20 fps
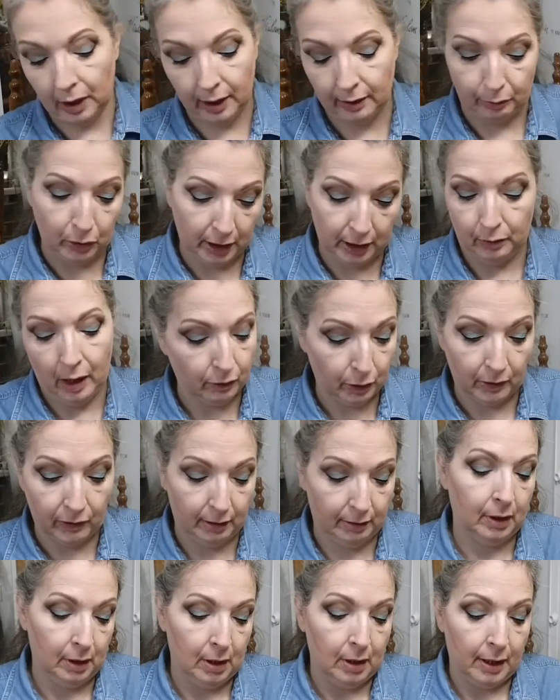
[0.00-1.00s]
however you want to say it.
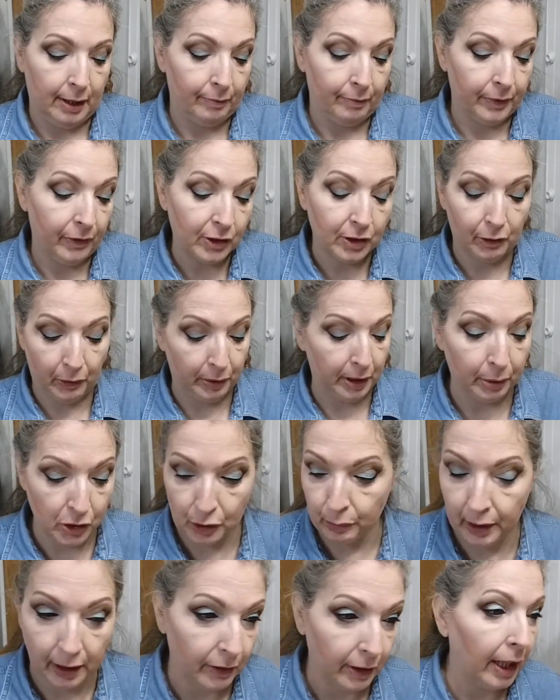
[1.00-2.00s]
It's actually supposed to be a blusher,
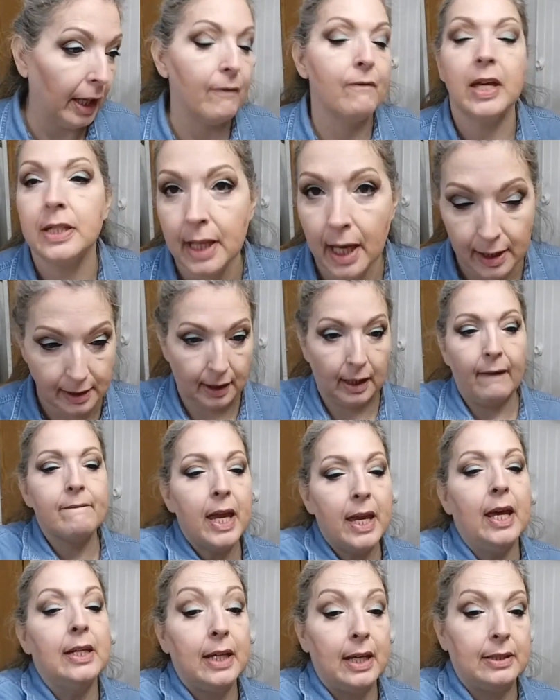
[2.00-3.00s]
but it's a fantastic
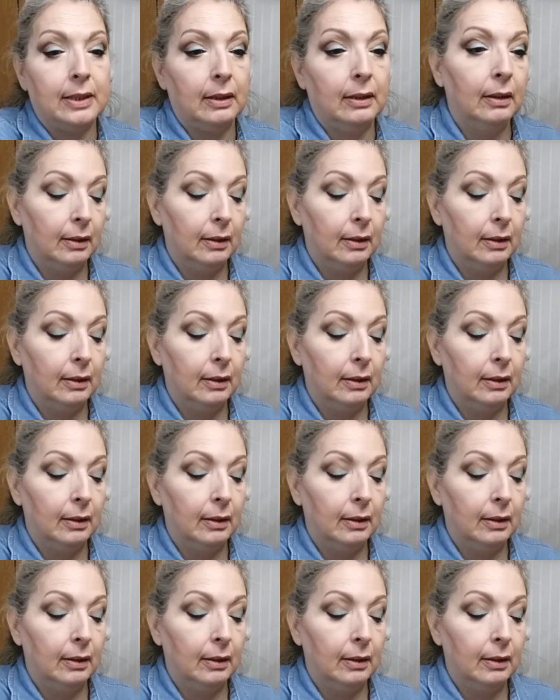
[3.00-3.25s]
highlighter.